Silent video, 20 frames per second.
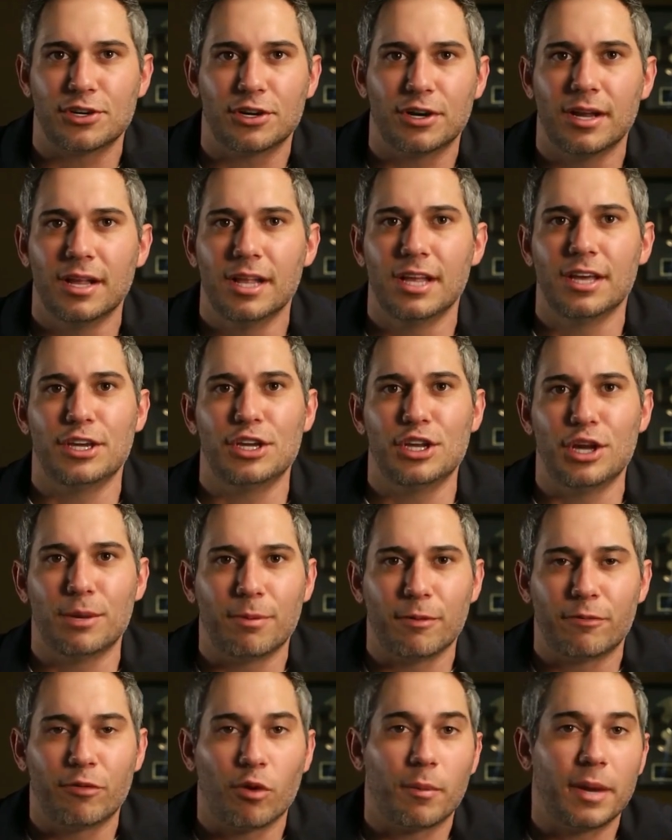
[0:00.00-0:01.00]
or,
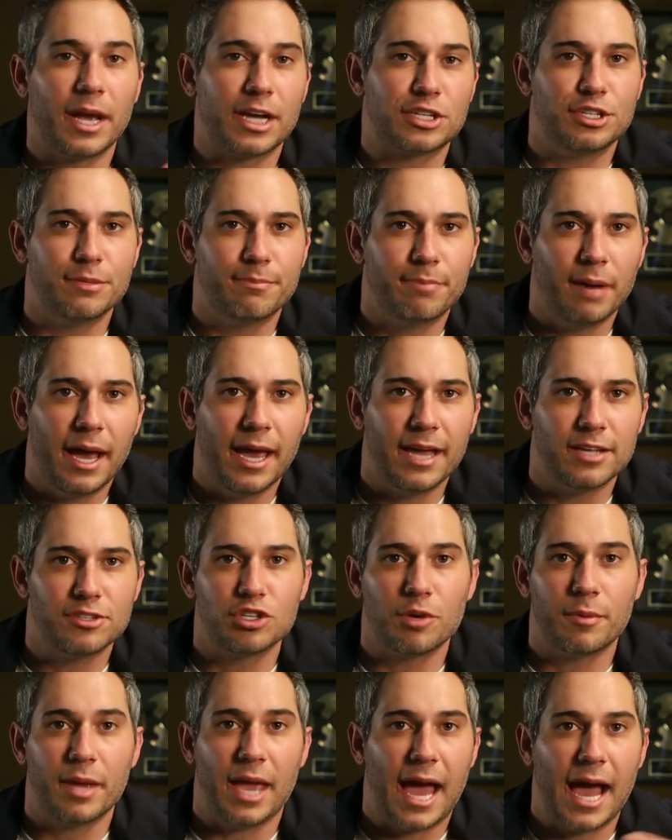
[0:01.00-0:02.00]
before we actually buy it.
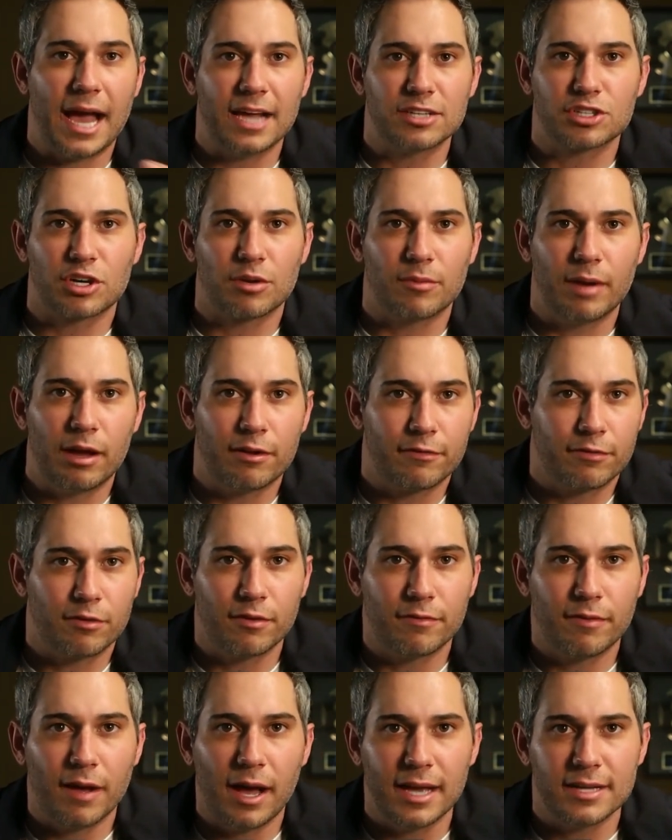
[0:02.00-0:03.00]
So we ask around for
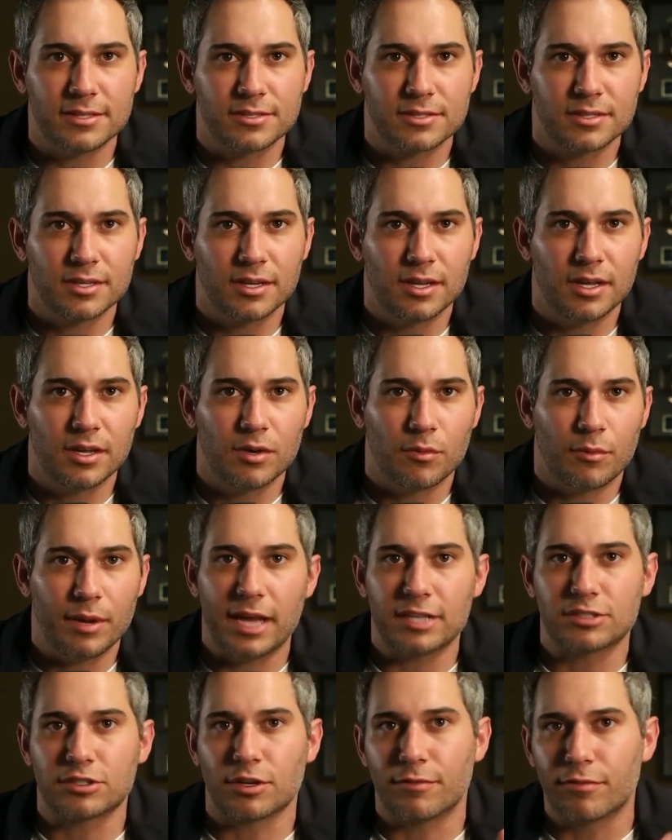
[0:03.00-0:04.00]
advice.
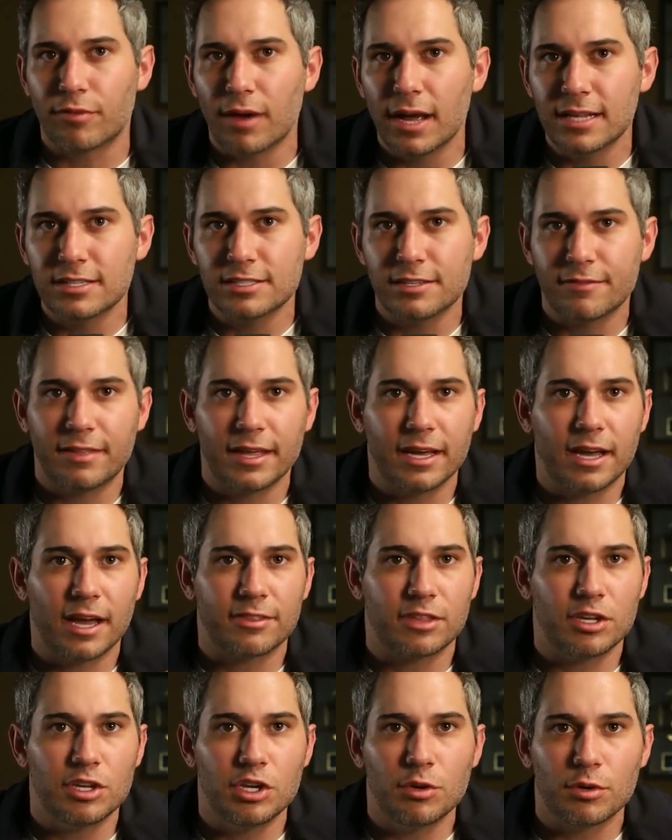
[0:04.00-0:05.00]
We ask our friends if they
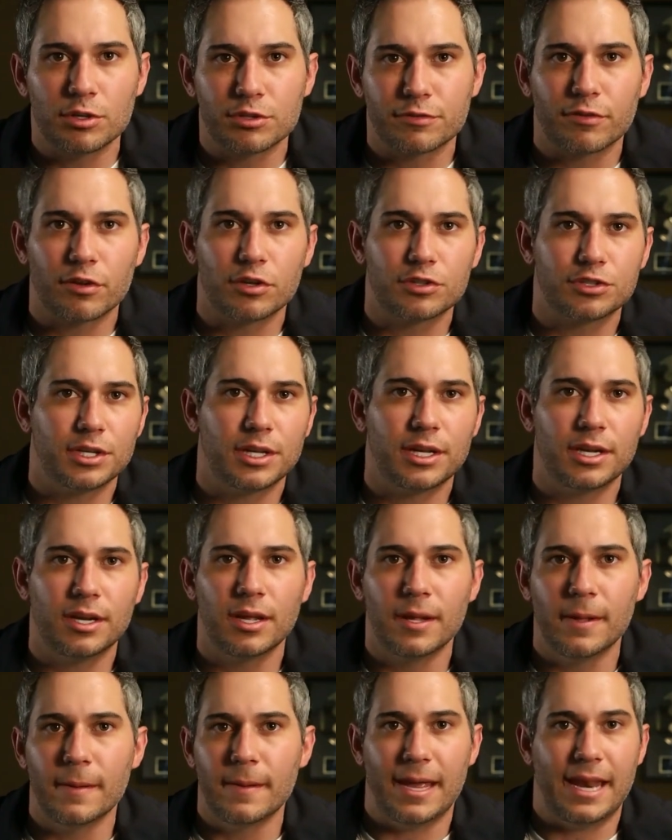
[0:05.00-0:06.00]
got the newest
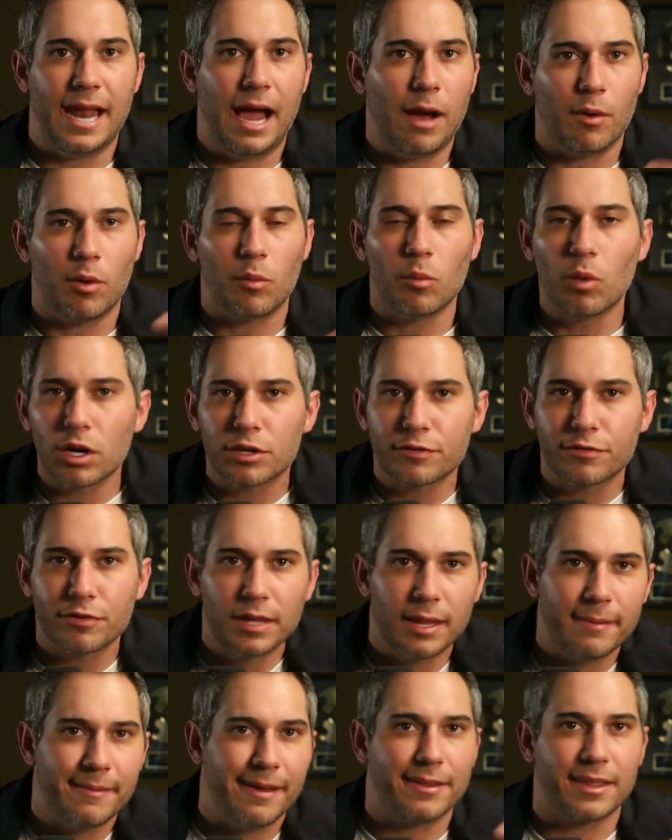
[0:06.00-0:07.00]
version and how it worked for
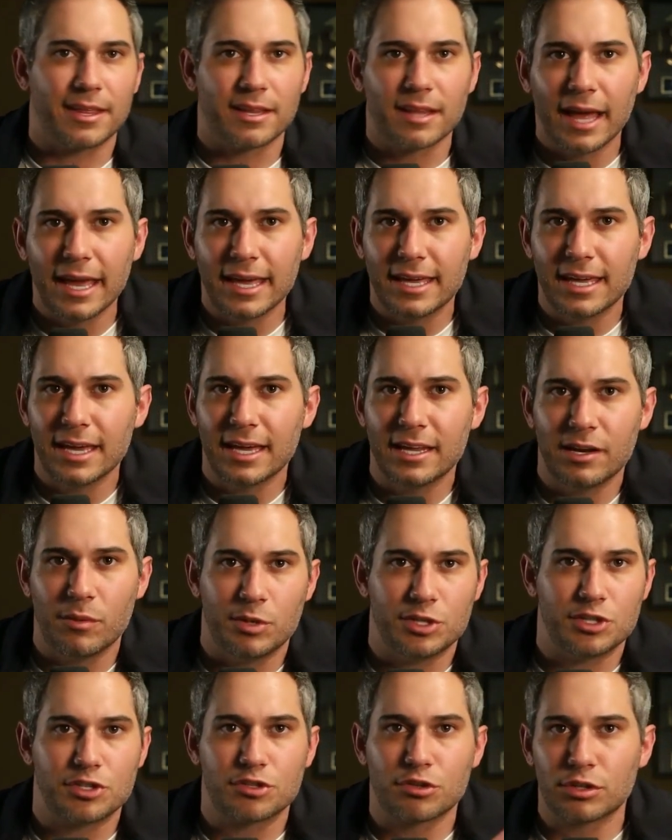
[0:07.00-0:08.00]
them, how they like it. And
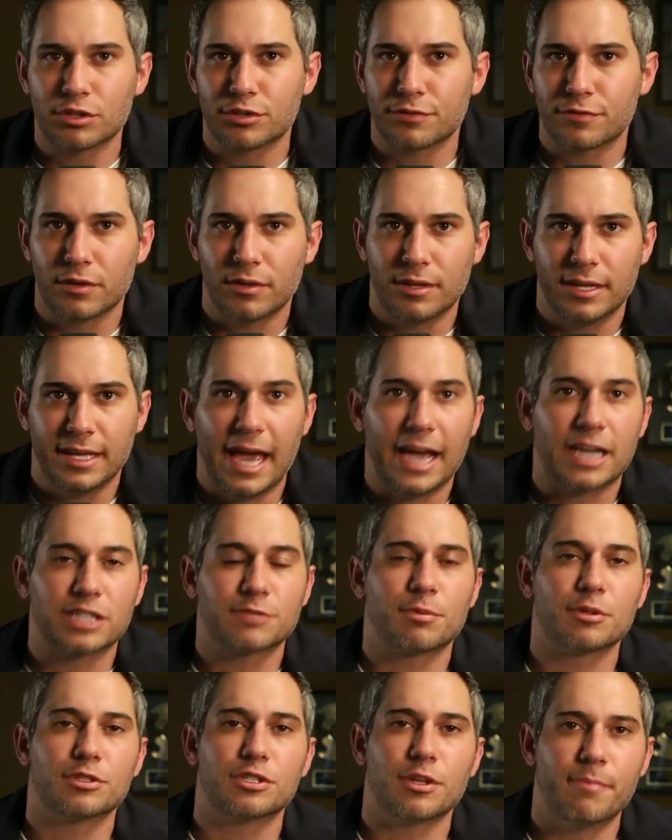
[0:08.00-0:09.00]
we search for the
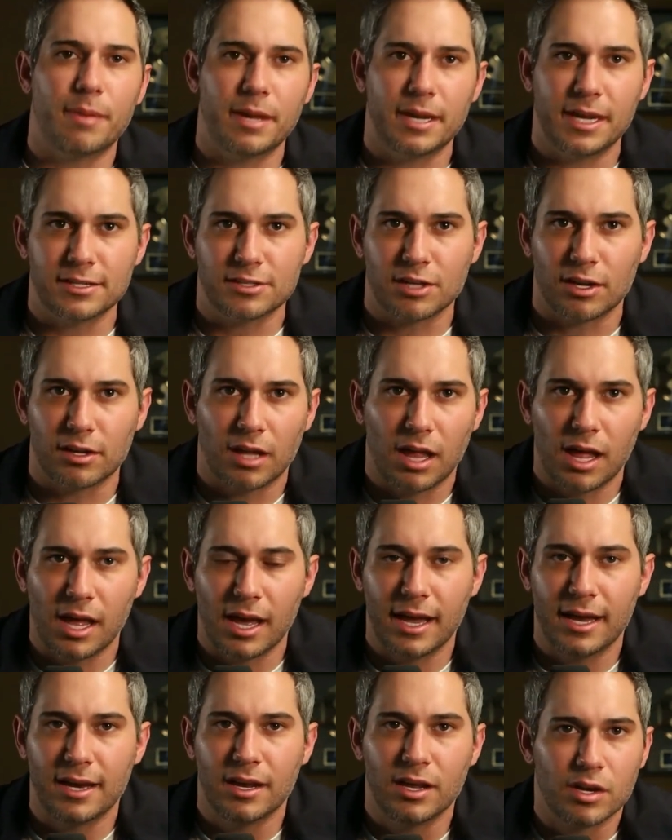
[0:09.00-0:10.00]
experts' opinions
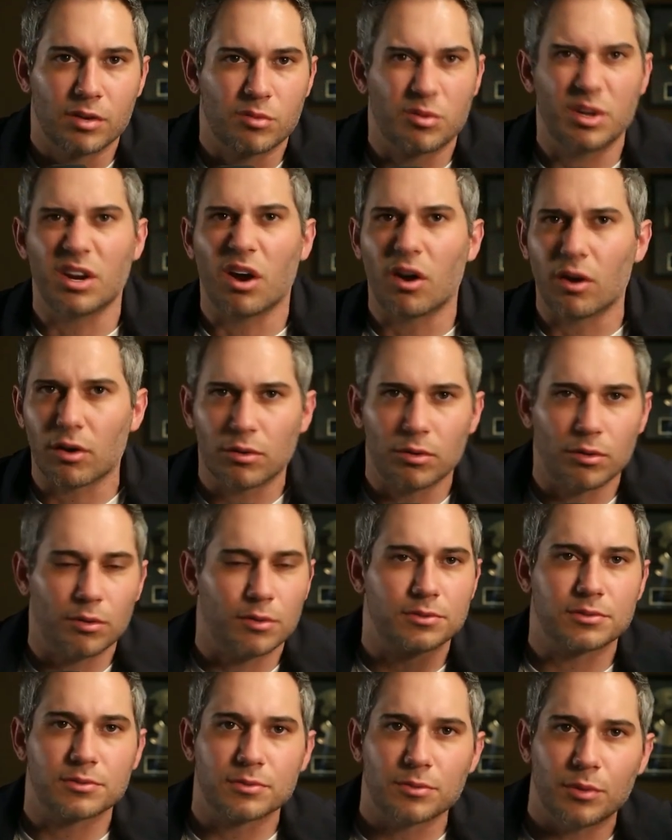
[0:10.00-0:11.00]
online, read
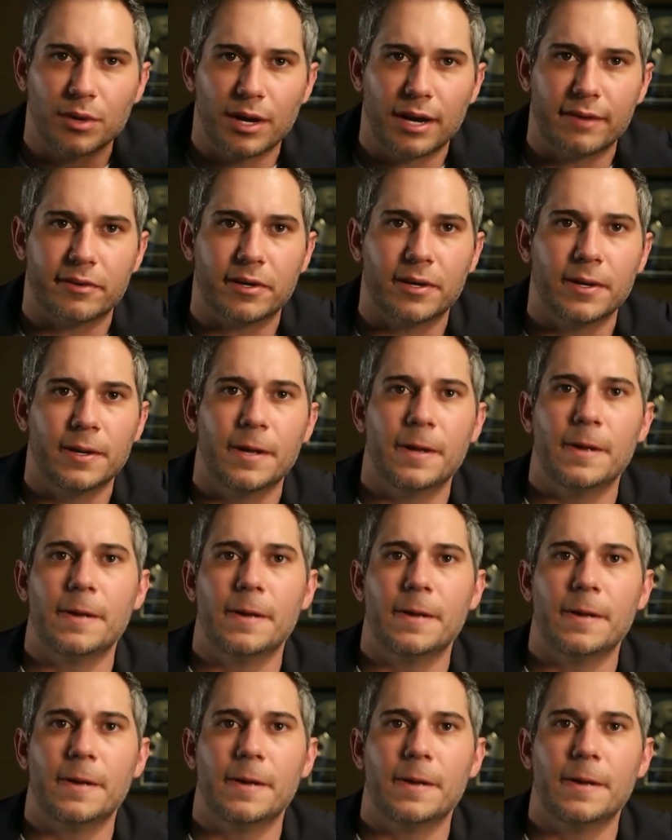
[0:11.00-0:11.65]
articles, whatever.